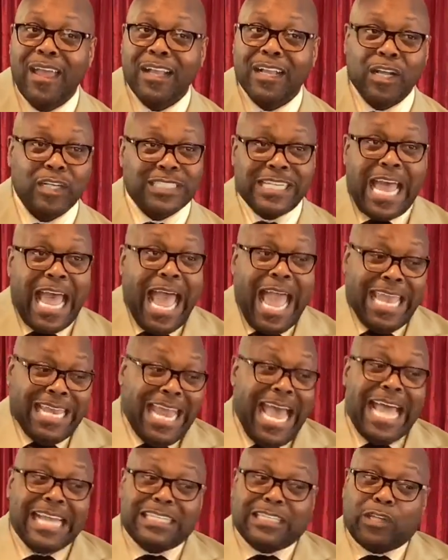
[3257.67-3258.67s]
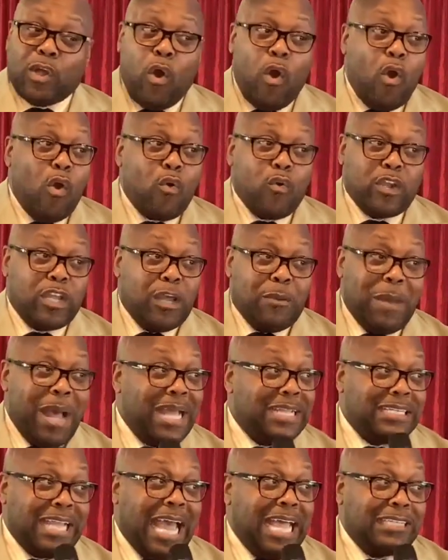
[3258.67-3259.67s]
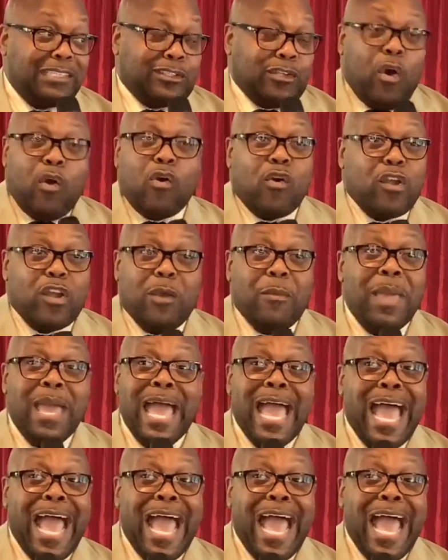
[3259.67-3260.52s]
Because I, I, told him, I, I told him,